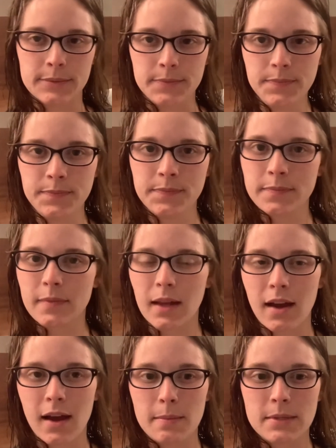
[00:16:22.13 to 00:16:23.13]

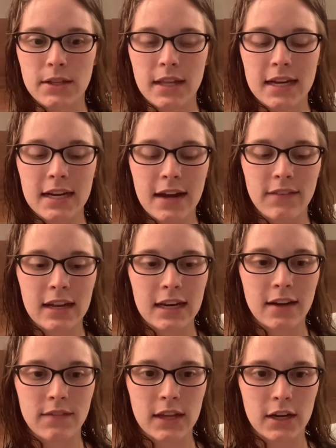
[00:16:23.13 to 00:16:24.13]
um, so they didn't have any
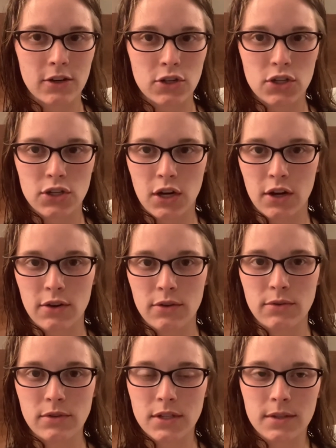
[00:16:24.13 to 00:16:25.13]
of their
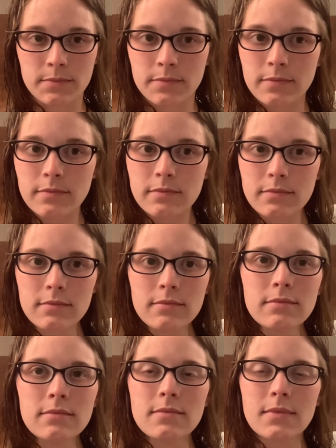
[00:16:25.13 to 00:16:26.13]
shows
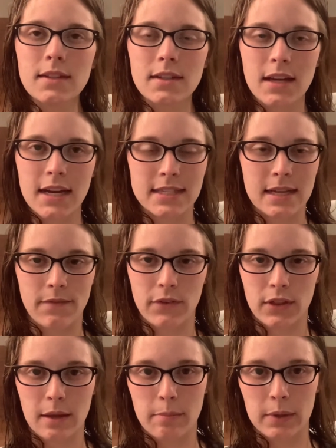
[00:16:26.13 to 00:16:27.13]
except for
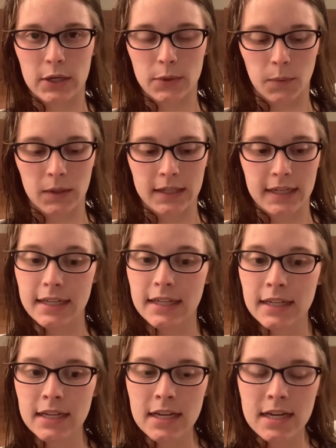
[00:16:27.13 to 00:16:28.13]
the bird one.
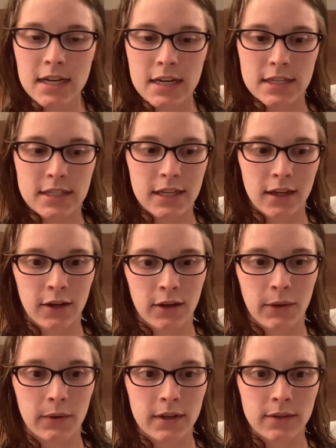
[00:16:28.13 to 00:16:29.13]

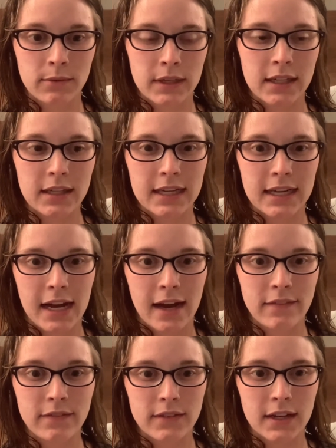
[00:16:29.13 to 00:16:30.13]
So really, I,
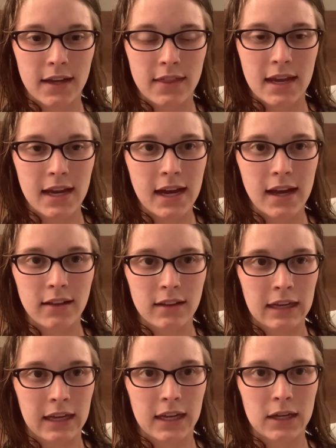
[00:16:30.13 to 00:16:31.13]
I think at
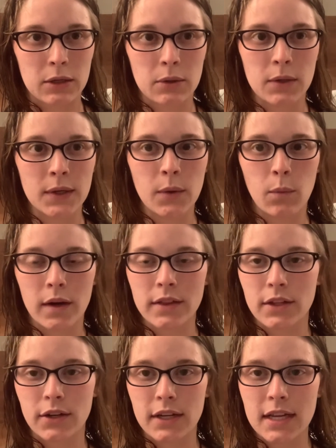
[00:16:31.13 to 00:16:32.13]
like
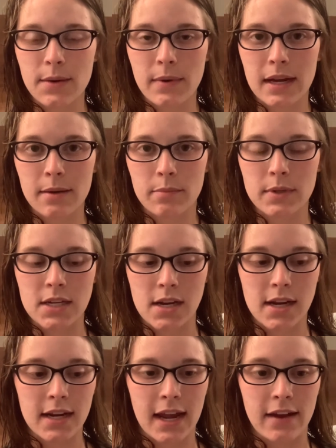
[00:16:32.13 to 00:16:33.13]
1.30 we had
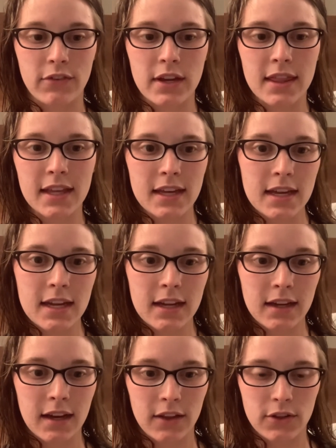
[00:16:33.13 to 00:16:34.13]
done everything
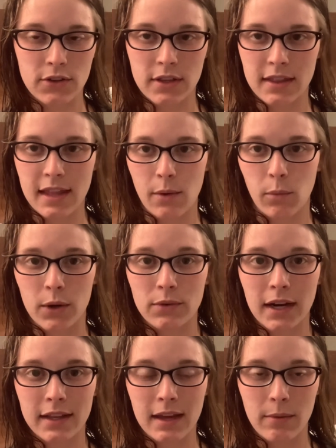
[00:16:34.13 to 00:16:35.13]
other than that one
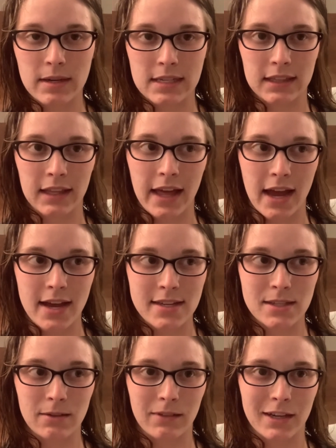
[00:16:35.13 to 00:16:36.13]
ride that we did last,
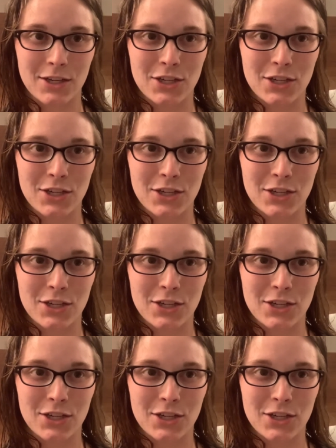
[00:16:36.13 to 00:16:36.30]
which